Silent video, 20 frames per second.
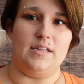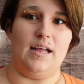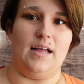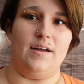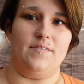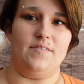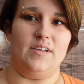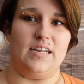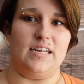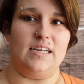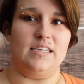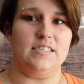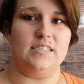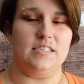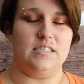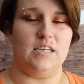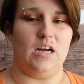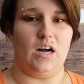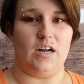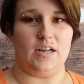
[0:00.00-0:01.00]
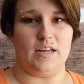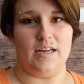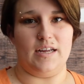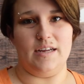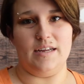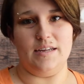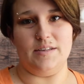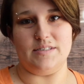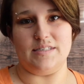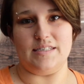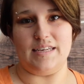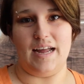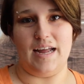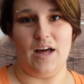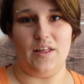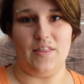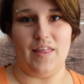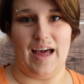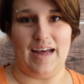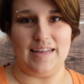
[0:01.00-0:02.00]
have the kids talking and see
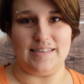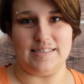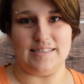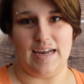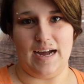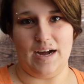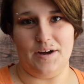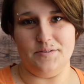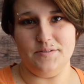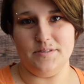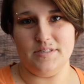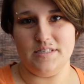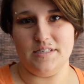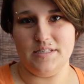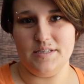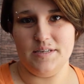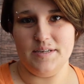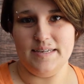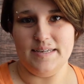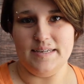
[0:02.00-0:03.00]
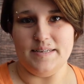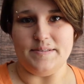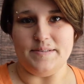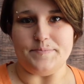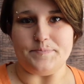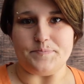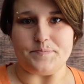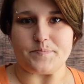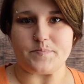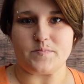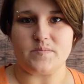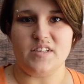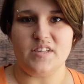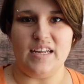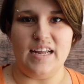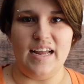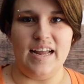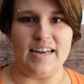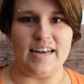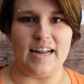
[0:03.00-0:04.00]
how that sounds.
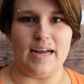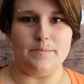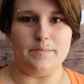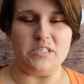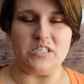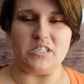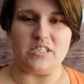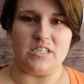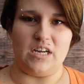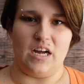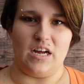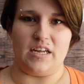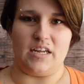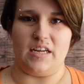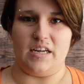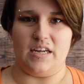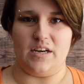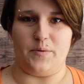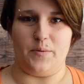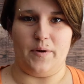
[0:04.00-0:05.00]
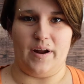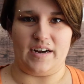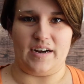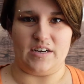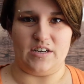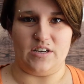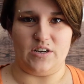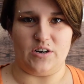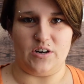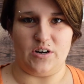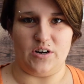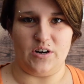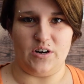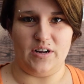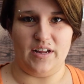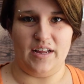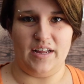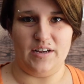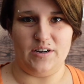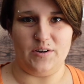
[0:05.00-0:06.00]
And I'm just talking in a regular
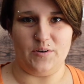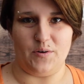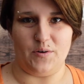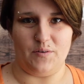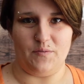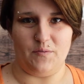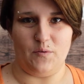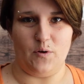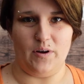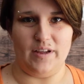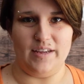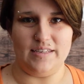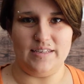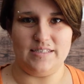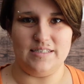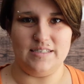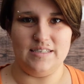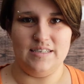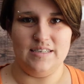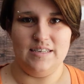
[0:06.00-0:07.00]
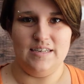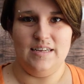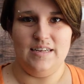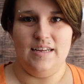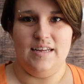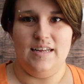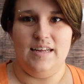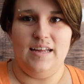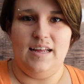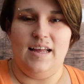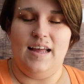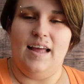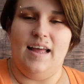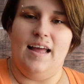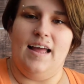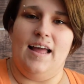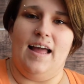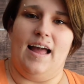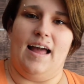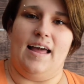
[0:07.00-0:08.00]
indoor voice.
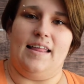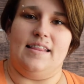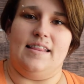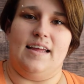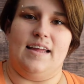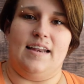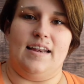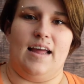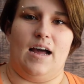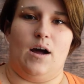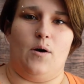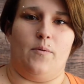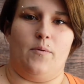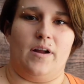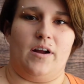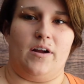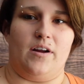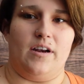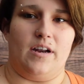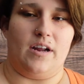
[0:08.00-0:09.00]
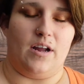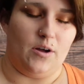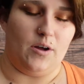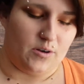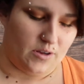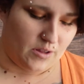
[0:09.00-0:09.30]
And then now we are going to go to